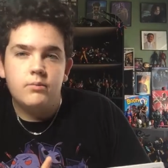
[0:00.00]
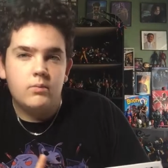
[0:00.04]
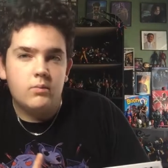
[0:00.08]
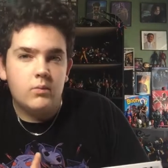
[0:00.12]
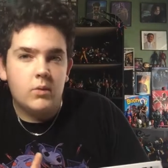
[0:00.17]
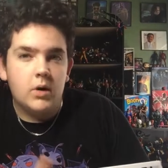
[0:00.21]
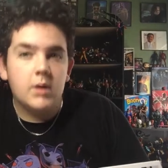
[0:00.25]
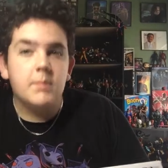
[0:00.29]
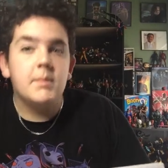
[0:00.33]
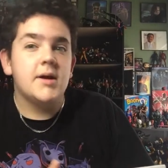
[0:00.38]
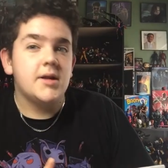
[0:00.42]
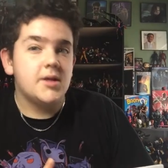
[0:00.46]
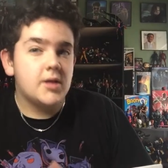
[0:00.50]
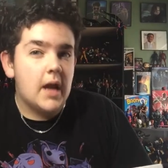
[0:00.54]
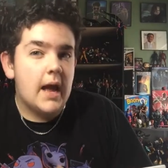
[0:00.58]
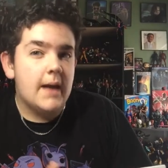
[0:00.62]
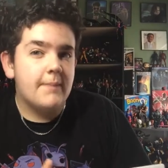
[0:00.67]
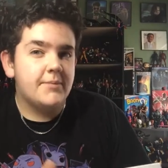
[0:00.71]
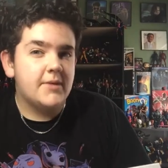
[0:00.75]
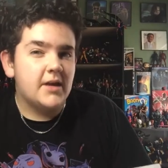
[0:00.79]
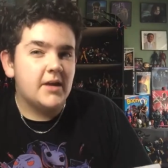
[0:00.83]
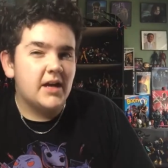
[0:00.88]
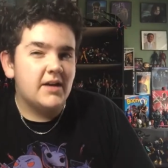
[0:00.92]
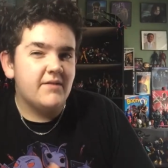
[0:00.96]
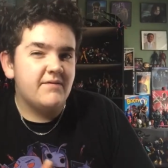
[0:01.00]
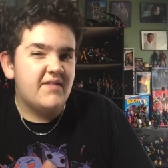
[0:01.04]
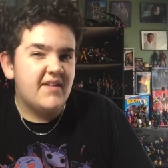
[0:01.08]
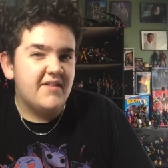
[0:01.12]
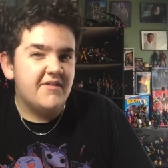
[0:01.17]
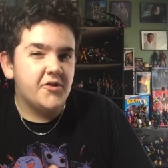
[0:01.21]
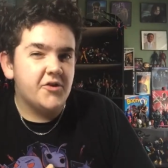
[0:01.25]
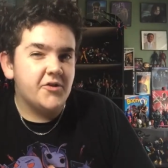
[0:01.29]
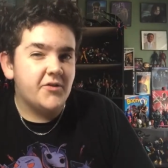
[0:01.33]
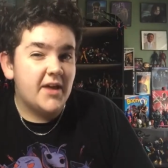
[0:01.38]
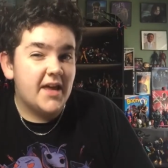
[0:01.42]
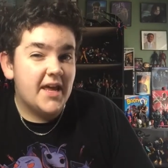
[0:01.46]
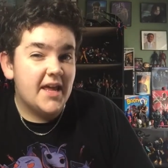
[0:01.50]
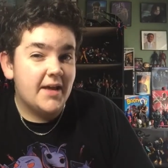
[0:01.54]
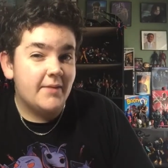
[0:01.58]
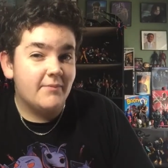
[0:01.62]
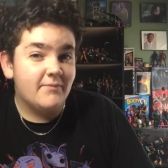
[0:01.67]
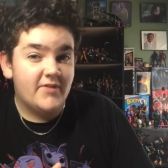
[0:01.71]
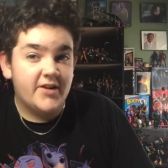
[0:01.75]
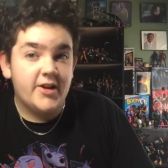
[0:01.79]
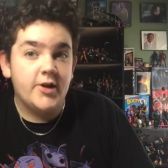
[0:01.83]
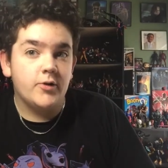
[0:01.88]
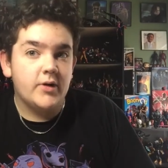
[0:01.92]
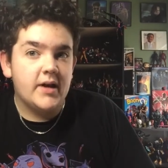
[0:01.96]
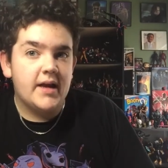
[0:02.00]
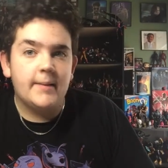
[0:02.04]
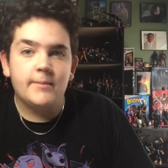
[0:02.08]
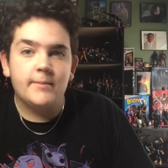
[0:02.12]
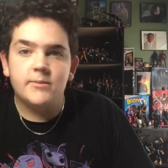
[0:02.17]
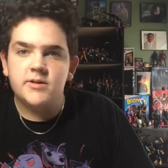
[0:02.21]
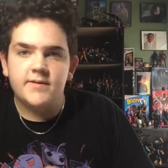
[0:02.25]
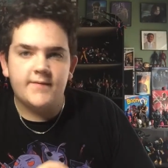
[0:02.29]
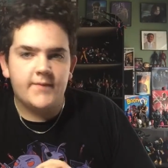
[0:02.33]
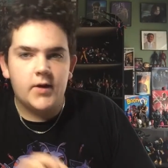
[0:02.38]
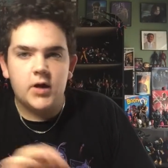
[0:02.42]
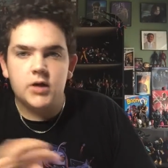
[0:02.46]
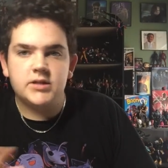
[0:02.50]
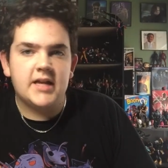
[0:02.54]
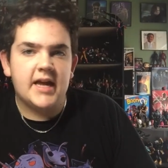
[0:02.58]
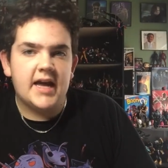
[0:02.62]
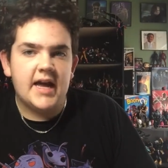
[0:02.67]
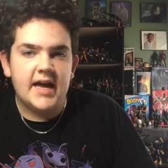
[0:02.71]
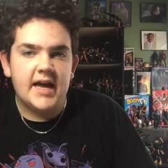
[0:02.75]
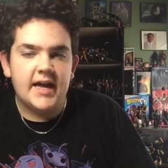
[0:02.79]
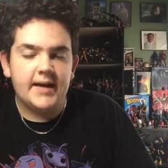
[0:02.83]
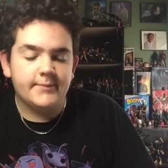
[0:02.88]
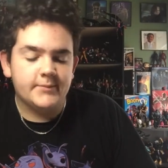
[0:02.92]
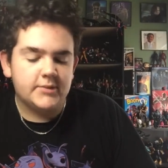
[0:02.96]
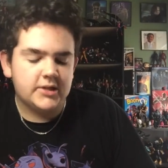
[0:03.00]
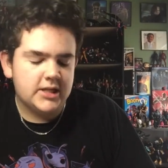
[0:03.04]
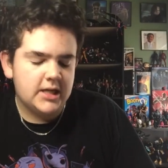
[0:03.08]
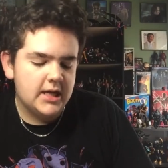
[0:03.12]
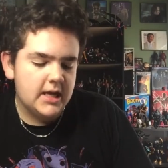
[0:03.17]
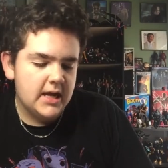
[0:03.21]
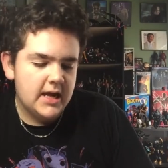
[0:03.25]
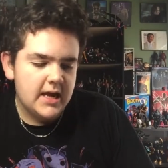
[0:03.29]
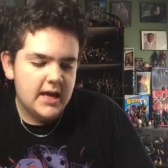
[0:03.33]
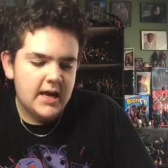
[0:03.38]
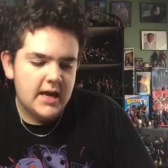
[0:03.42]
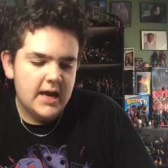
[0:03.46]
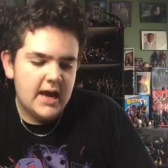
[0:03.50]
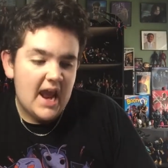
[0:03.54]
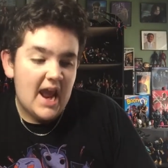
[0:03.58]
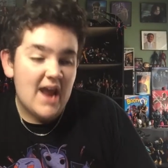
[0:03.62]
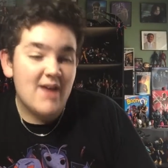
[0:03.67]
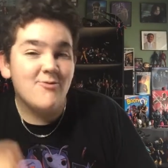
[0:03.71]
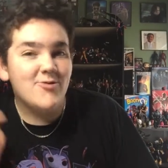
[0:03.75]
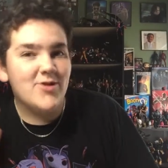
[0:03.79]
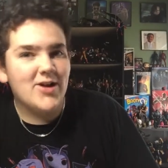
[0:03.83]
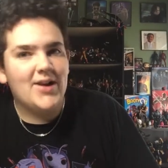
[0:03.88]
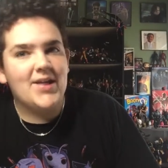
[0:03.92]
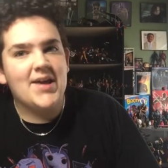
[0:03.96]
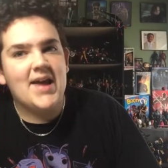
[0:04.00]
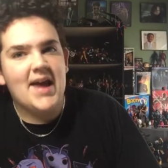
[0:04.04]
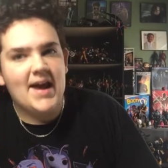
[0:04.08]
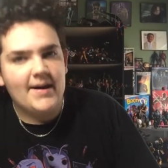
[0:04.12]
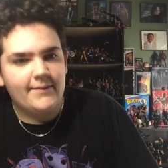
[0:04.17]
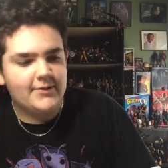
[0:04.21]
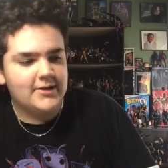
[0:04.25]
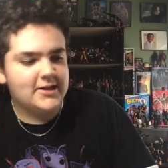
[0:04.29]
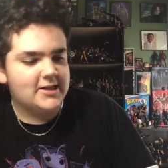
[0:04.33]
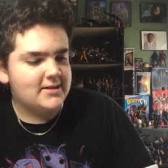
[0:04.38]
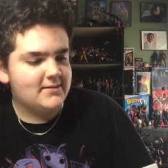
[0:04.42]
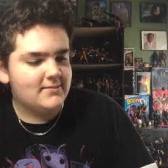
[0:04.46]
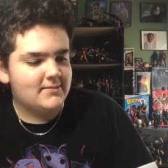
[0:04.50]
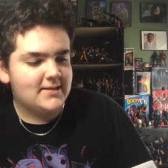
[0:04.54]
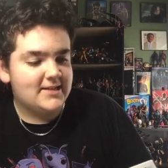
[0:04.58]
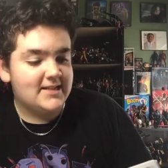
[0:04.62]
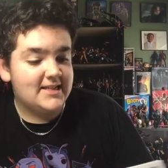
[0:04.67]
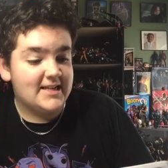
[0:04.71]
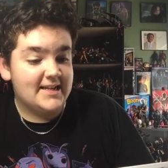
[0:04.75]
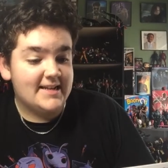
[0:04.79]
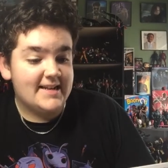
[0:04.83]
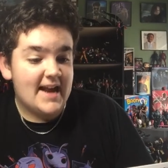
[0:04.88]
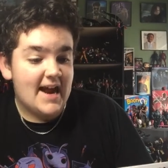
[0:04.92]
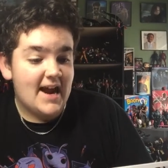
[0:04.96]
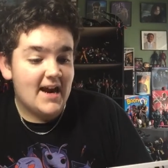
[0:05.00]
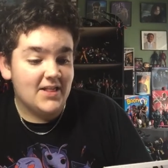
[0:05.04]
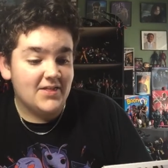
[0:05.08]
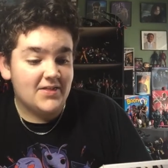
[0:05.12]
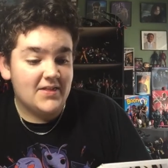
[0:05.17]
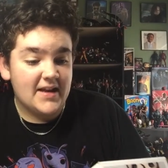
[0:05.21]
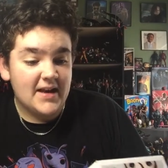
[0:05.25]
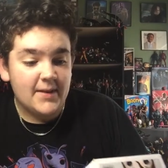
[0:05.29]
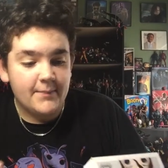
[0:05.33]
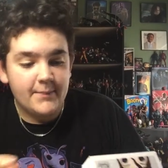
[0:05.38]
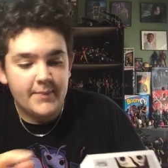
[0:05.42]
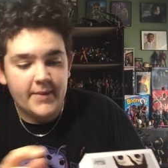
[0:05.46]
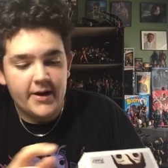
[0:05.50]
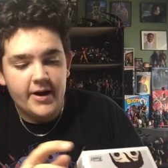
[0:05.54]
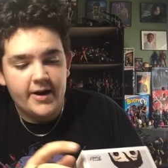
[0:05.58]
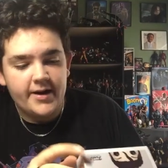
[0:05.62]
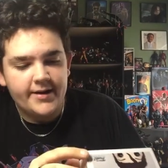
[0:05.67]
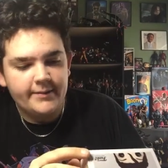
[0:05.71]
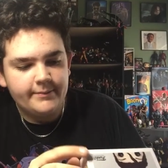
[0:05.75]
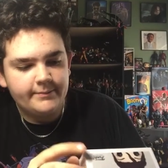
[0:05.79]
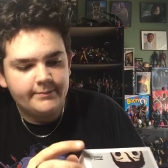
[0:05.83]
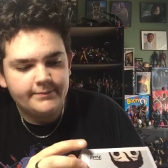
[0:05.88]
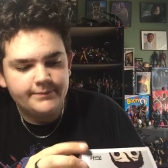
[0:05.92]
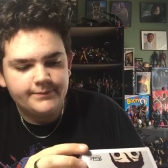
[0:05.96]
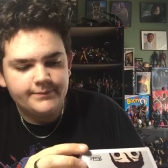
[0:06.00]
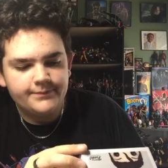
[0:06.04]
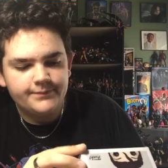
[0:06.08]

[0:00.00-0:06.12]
one of my top 10 favorite video games of all times. I'd really have to sit down and think about it.